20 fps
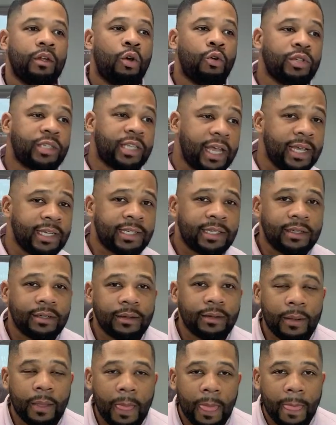Who's this?
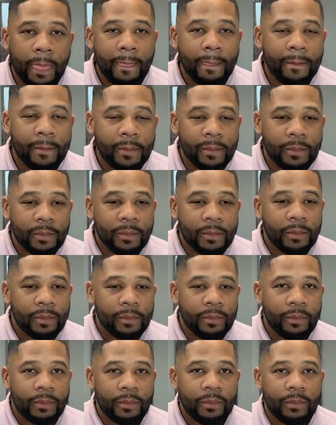
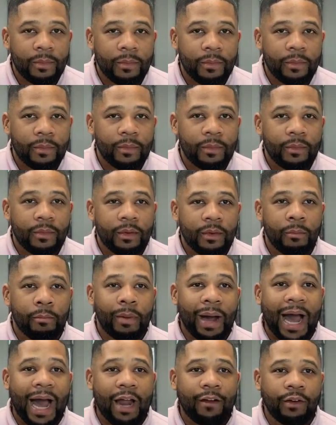Byron.
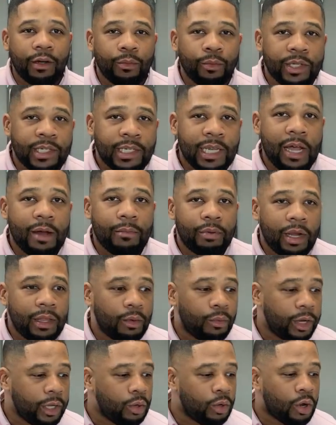Byron, what's up,
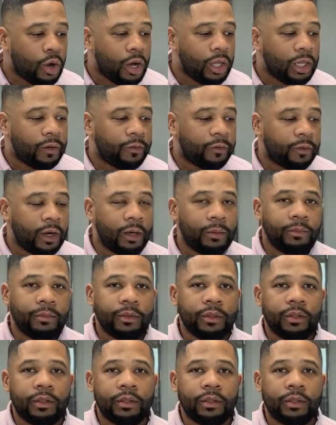brother? Where you calling from?